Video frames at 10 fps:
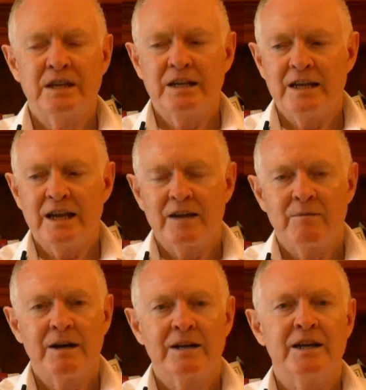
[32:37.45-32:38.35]
getting out
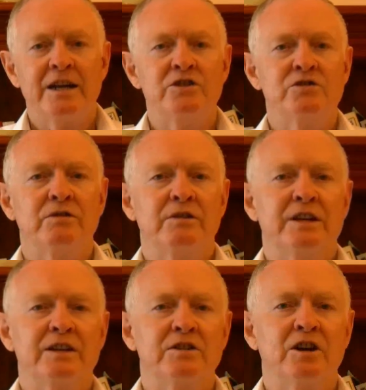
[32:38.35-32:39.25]
among nature
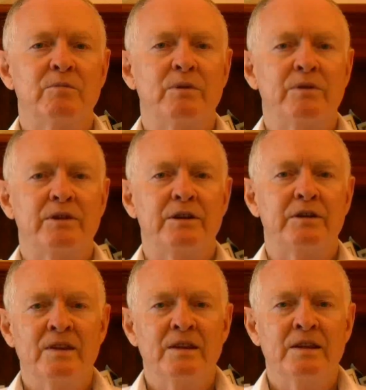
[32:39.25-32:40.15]
and that type of
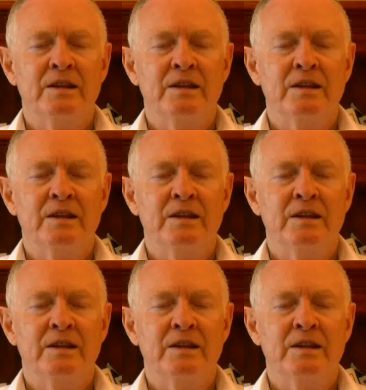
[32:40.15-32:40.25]
thing.